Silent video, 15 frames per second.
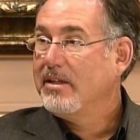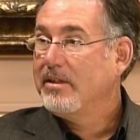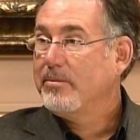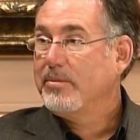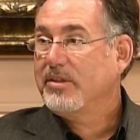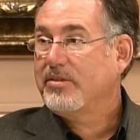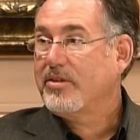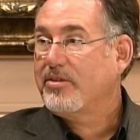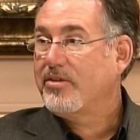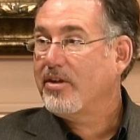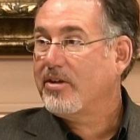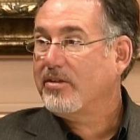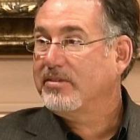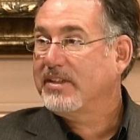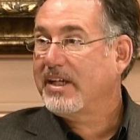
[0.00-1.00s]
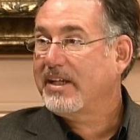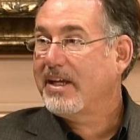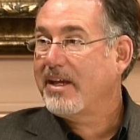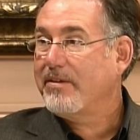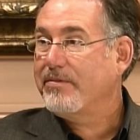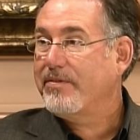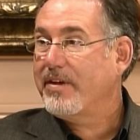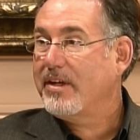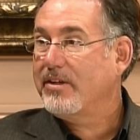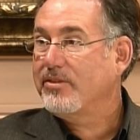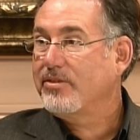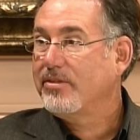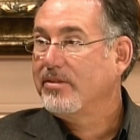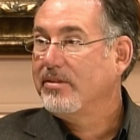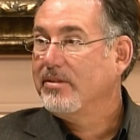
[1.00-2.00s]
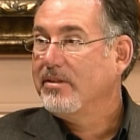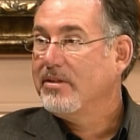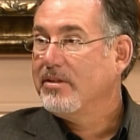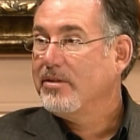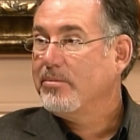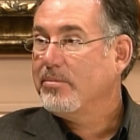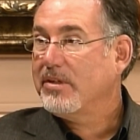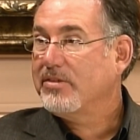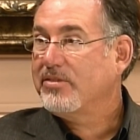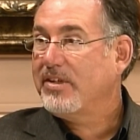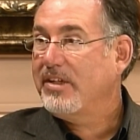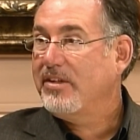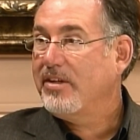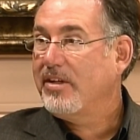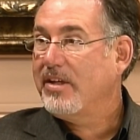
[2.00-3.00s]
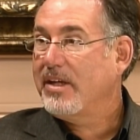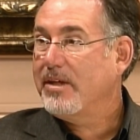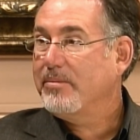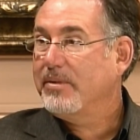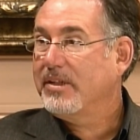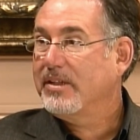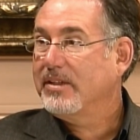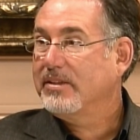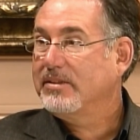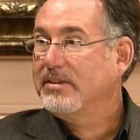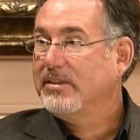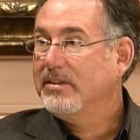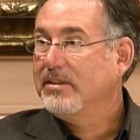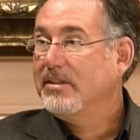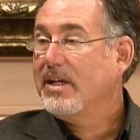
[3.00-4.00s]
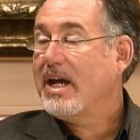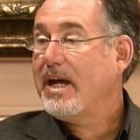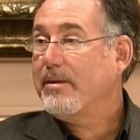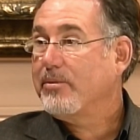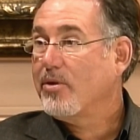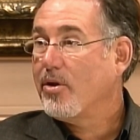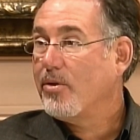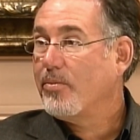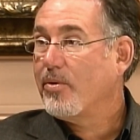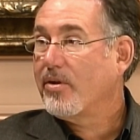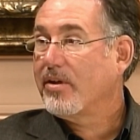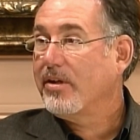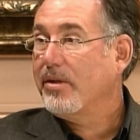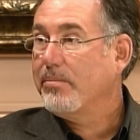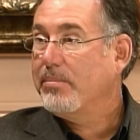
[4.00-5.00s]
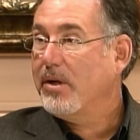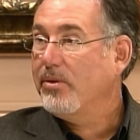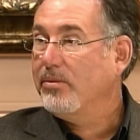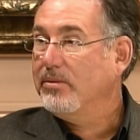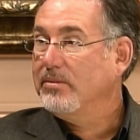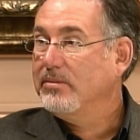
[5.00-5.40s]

Mr. Charles, I can't finish my senior year because I'm going to work in the boat.